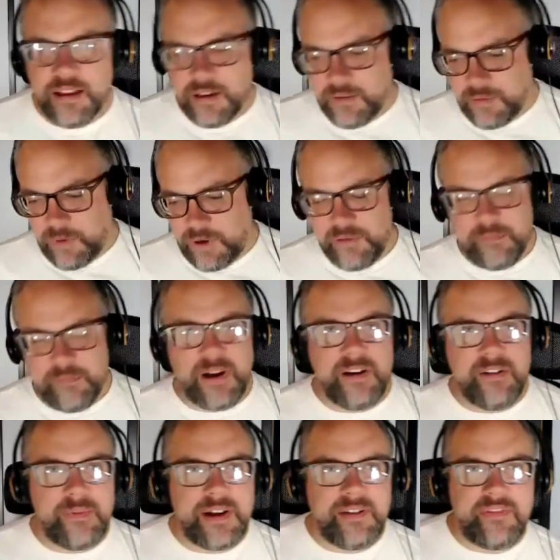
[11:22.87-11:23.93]
Well, one
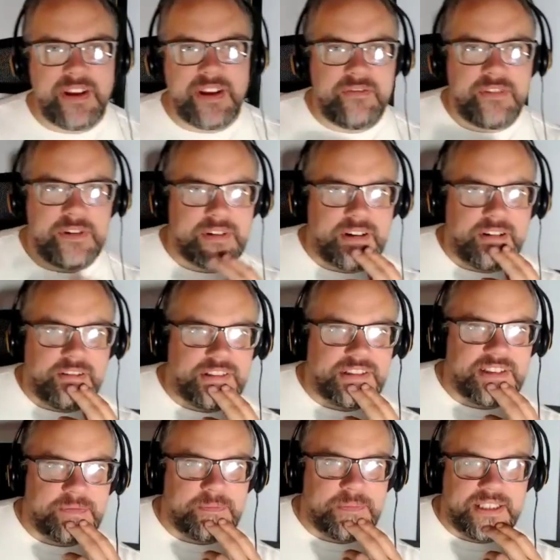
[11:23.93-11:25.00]
of my favorite
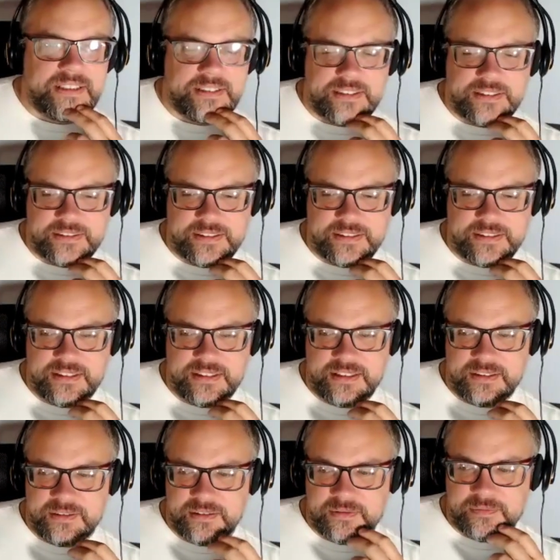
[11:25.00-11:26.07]
cognitive biases,
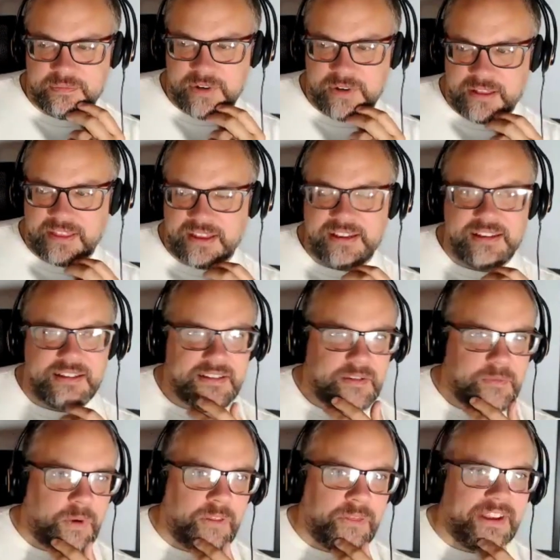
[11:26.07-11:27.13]
and I think it's the
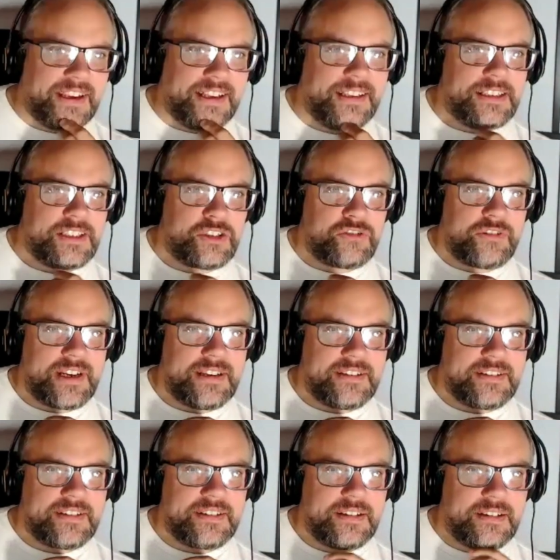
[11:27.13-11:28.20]
one that
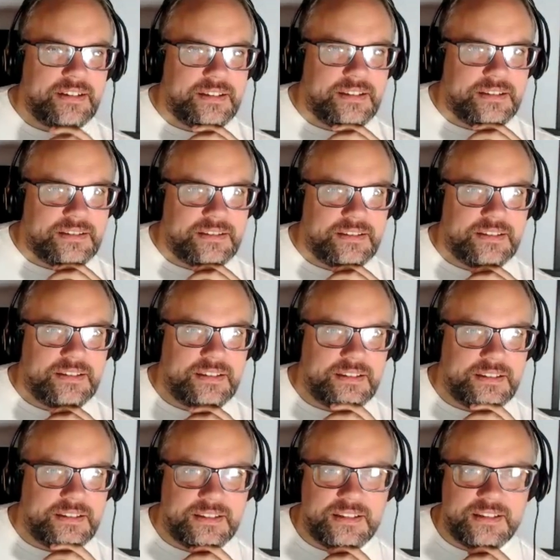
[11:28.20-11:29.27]
illustrates
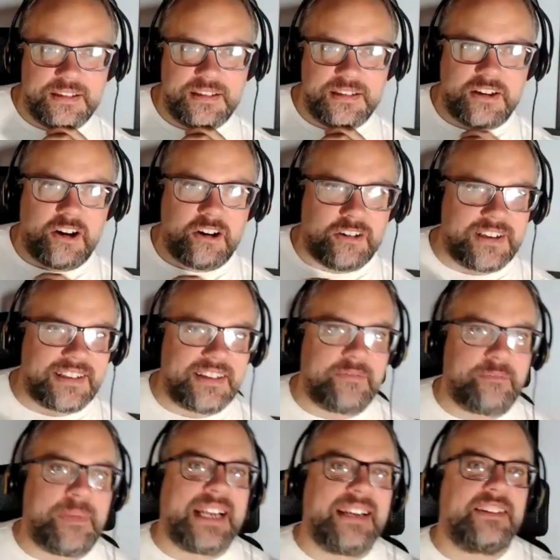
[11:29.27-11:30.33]

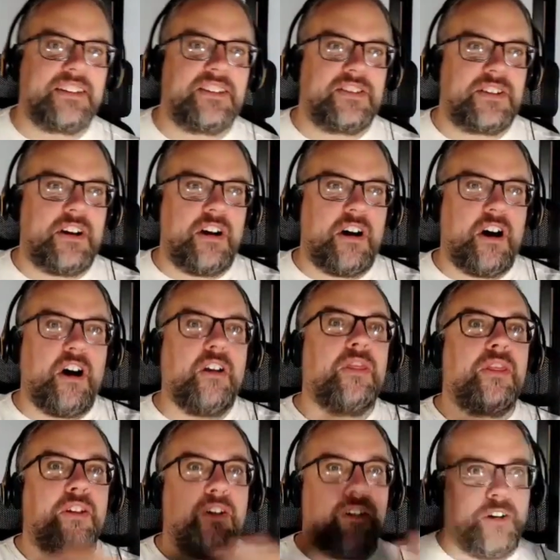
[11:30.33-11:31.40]
cognitive biases
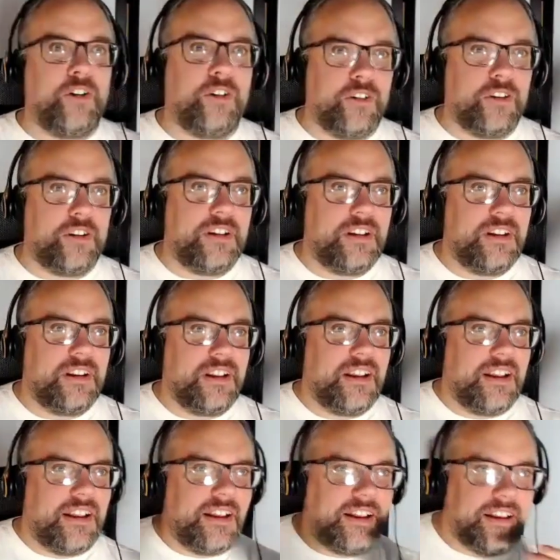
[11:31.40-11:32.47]
on the whole
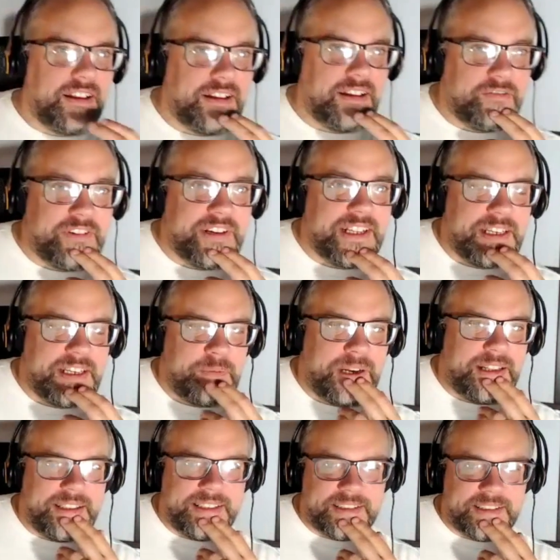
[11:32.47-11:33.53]
really
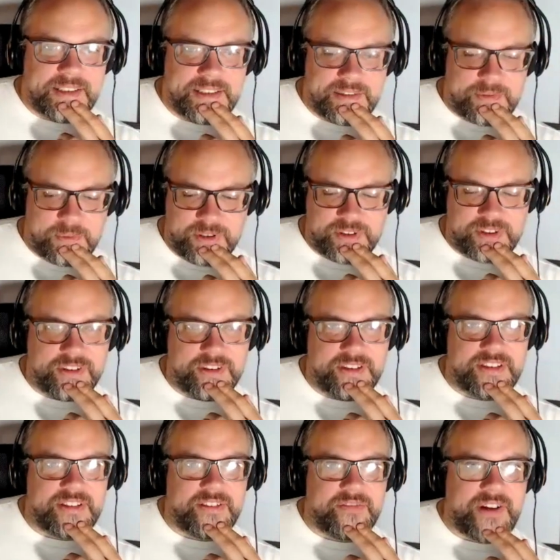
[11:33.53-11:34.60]
well, is one called the
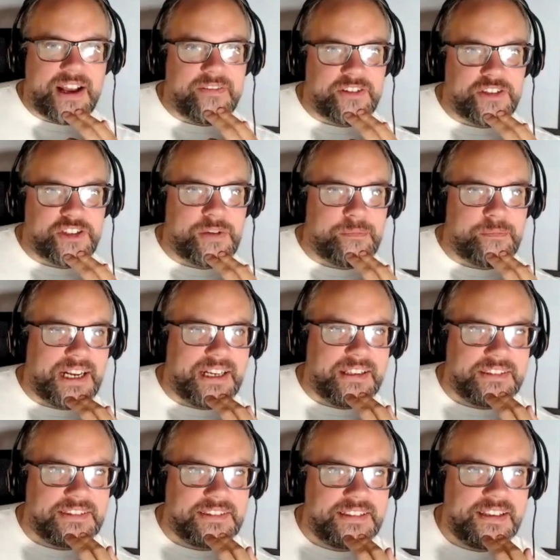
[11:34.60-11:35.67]
survivorship
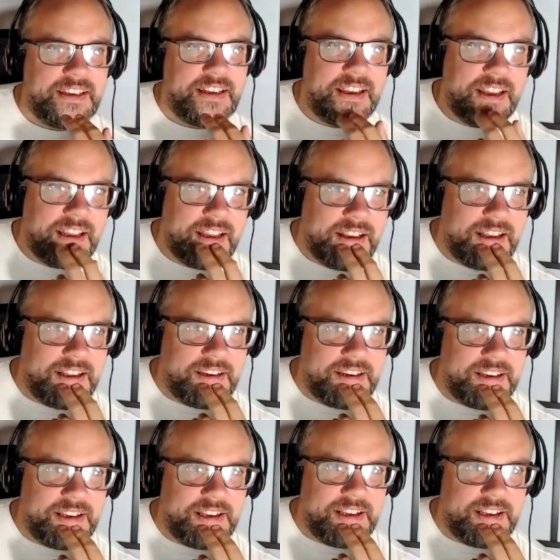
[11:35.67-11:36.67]
bias, and